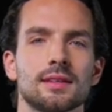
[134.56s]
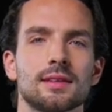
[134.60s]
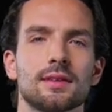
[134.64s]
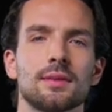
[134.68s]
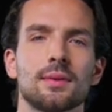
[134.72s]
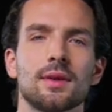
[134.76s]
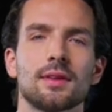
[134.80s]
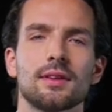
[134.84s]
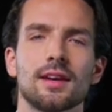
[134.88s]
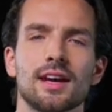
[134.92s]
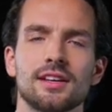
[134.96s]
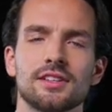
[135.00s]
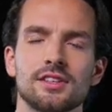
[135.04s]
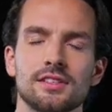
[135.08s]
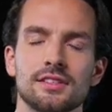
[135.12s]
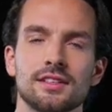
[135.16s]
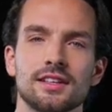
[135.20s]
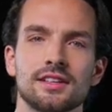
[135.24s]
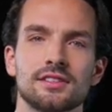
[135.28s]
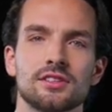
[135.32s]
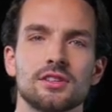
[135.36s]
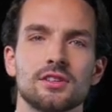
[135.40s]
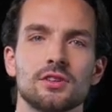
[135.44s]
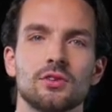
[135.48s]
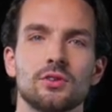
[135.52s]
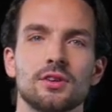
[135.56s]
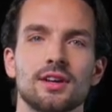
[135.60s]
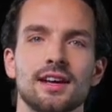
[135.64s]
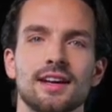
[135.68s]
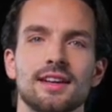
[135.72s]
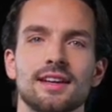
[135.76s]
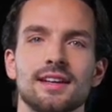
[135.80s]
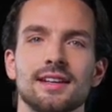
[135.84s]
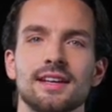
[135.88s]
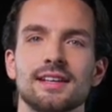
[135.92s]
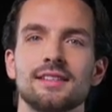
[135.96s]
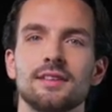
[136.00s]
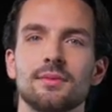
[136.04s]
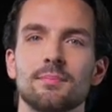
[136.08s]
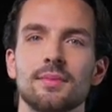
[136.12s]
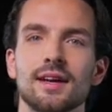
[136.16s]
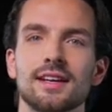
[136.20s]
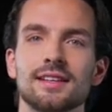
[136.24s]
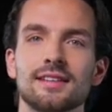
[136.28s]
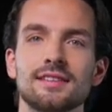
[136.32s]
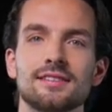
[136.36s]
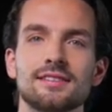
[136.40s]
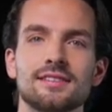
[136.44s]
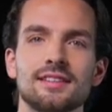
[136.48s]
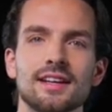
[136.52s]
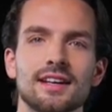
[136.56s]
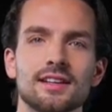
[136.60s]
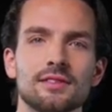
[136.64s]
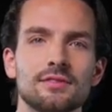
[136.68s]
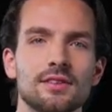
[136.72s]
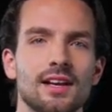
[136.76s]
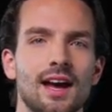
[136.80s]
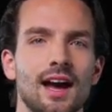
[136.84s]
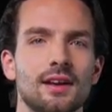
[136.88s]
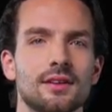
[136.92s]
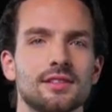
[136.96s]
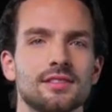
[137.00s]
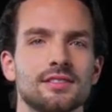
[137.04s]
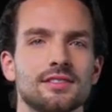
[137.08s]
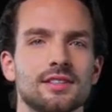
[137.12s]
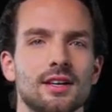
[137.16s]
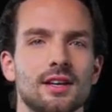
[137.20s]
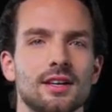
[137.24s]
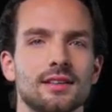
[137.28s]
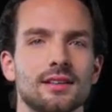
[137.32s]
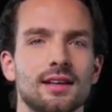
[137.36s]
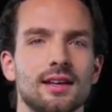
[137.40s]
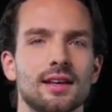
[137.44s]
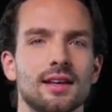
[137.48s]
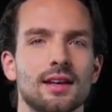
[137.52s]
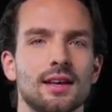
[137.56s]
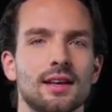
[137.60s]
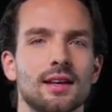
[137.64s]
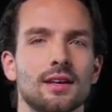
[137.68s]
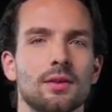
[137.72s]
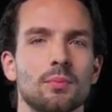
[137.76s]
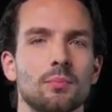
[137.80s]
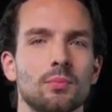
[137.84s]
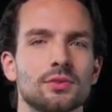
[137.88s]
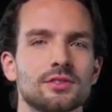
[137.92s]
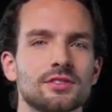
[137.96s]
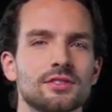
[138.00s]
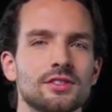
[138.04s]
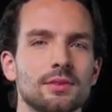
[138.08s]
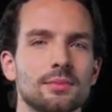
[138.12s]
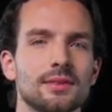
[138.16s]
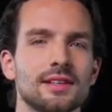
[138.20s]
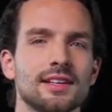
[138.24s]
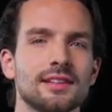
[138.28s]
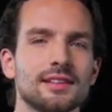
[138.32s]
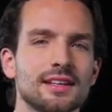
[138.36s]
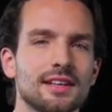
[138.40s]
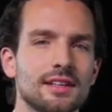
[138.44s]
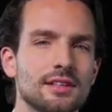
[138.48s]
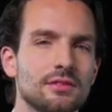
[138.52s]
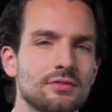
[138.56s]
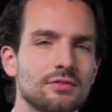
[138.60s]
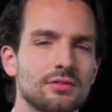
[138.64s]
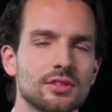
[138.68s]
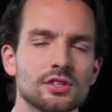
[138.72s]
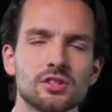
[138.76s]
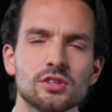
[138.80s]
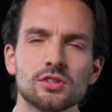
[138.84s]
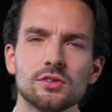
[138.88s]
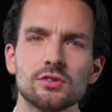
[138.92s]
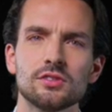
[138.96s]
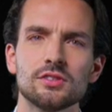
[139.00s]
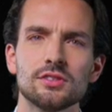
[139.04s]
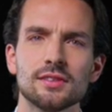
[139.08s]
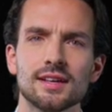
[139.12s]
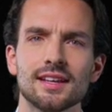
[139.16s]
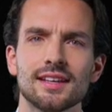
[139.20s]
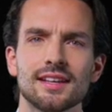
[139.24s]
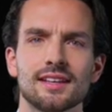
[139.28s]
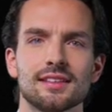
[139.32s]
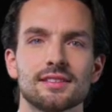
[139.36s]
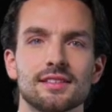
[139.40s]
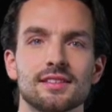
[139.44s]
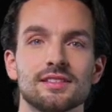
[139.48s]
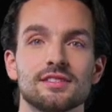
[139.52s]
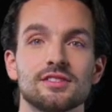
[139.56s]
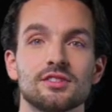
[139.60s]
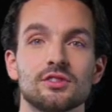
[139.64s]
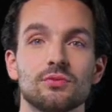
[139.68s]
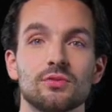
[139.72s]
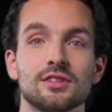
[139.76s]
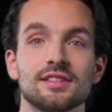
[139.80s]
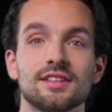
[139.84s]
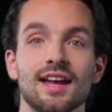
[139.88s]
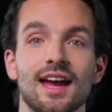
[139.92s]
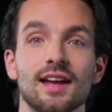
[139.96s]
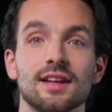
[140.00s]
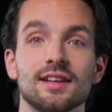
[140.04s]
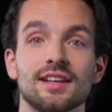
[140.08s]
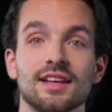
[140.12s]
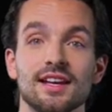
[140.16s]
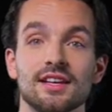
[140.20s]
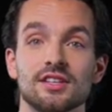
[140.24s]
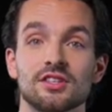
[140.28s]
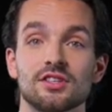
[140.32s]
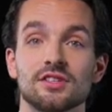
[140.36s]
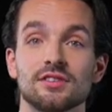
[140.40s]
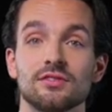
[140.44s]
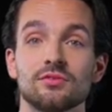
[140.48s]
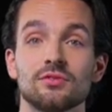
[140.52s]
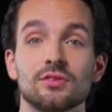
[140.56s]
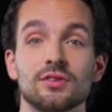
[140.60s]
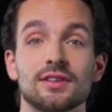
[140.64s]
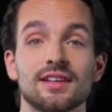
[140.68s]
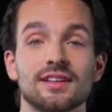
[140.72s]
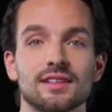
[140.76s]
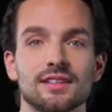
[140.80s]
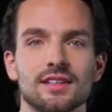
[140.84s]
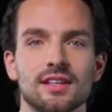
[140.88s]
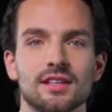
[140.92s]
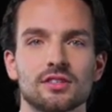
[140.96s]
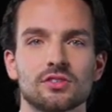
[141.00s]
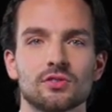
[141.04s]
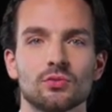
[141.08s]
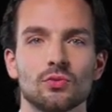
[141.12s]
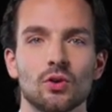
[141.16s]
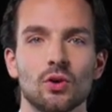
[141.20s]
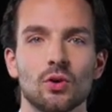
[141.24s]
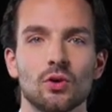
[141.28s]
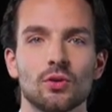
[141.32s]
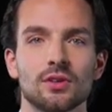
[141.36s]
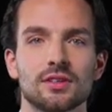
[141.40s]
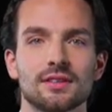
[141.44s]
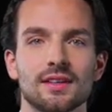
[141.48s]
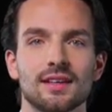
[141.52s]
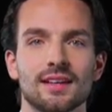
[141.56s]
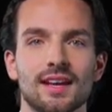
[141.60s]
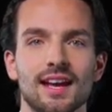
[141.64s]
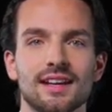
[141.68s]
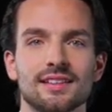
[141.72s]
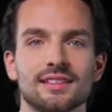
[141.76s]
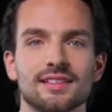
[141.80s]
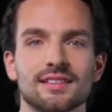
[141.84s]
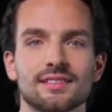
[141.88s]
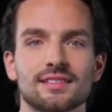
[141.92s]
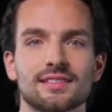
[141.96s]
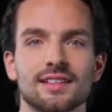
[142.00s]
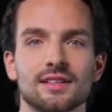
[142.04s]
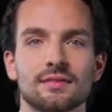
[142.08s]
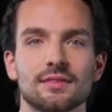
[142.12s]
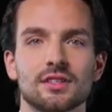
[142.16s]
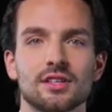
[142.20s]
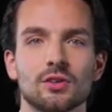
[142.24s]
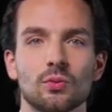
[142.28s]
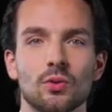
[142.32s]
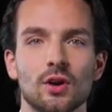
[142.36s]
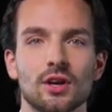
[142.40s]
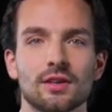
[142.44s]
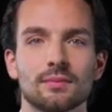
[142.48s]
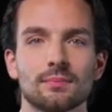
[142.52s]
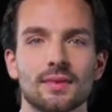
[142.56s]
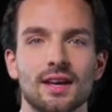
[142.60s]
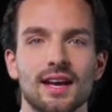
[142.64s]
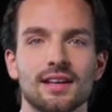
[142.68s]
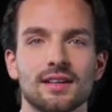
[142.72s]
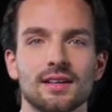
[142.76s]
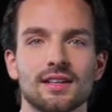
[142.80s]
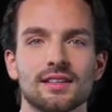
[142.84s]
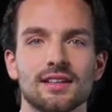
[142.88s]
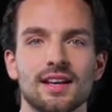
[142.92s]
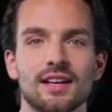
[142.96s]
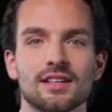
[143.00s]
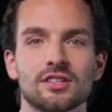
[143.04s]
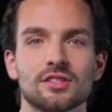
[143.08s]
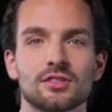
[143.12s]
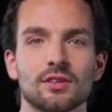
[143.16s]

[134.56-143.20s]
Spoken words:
allegedly to create an independent state of Khalistan, with some Indian officials linking this to retaliation for India's role in the 1971 Bangladesh